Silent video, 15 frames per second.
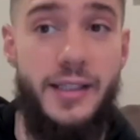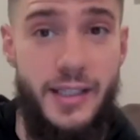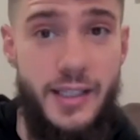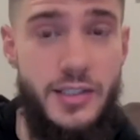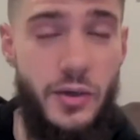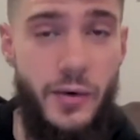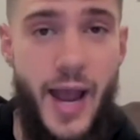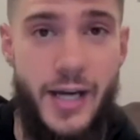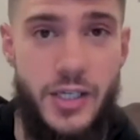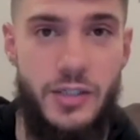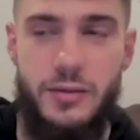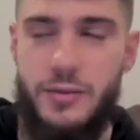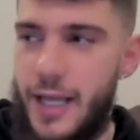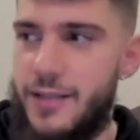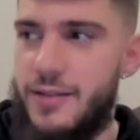the
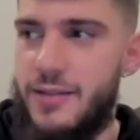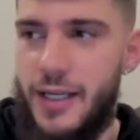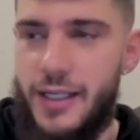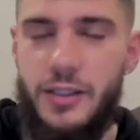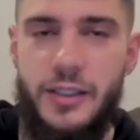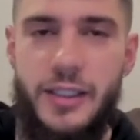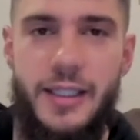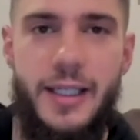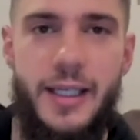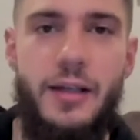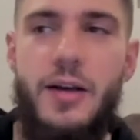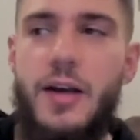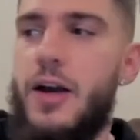interaction that's like leading